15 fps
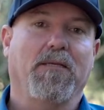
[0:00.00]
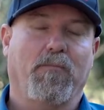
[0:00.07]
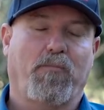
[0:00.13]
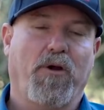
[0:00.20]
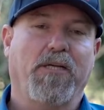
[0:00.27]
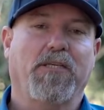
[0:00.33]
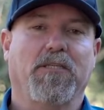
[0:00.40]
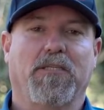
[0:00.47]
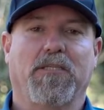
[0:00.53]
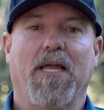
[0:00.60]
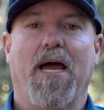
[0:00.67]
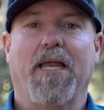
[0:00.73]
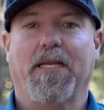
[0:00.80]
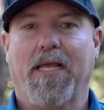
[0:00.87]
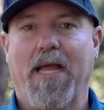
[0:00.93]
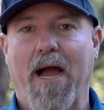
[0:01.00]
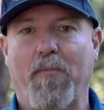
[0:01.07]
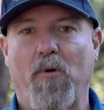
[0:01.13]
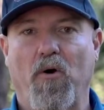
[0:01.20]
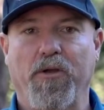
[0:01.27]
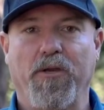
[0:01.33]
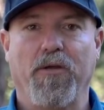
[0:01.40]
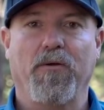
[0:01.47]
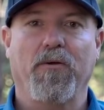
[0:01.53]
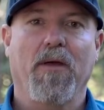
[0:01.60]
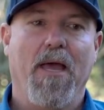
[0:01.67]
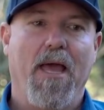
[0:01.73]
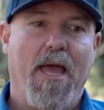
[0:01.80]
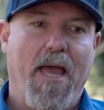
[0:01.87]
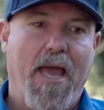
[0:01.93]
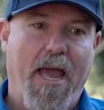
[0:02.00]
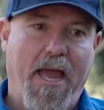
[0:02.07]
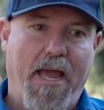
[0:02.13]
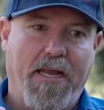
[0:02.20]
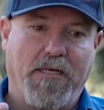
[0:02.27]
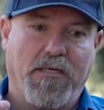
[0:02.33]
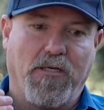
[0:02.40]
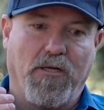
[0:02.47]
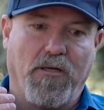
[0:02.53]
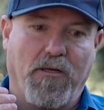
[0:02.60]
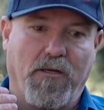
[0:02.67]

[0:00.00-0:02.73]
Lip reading: pressures start to come on you, and